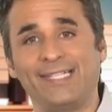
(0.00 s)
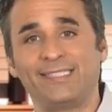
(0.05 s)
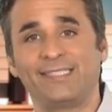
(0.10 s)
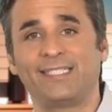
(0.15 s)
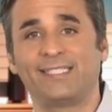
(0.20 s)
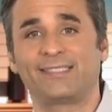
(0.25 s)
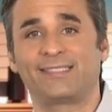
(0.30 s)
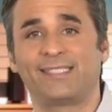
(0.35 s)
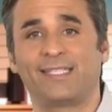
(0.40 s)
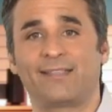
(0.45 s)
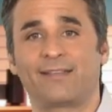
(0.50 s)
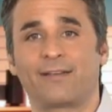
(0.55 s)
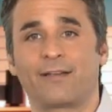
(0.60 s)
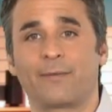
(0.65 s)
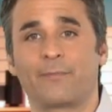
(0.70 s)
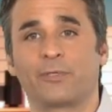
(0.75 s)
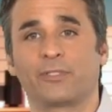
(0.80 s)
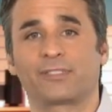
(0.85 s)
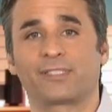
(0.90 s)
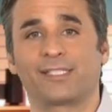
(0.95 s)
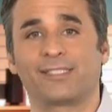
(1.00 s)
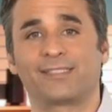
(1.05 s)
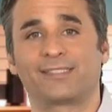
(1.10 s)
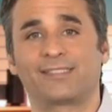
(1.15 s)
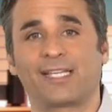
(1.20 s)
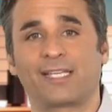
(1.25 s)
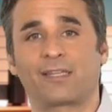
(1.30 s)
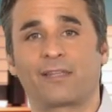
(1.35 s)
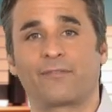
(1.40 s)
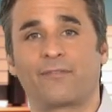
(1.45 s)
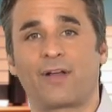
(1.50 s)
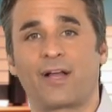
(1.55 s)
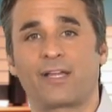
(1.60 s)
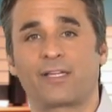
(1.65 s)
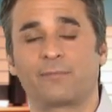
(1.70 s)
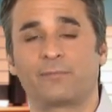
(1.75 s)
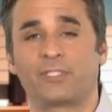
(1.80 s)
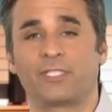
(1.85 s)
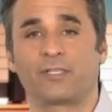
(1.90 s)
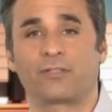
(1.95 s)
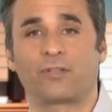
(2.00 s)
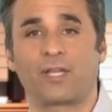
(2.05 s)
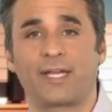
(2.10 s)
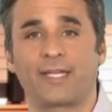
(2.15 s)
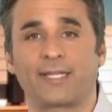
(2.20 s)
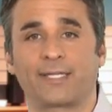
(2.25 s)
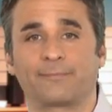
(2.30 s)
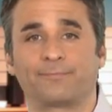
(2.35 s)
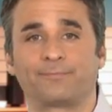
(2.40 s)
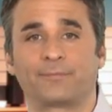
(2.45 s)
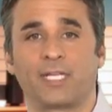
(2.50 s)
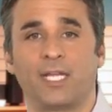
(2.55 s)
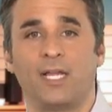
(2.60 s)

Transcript: easy to see the numbers, and set the volume to your liking.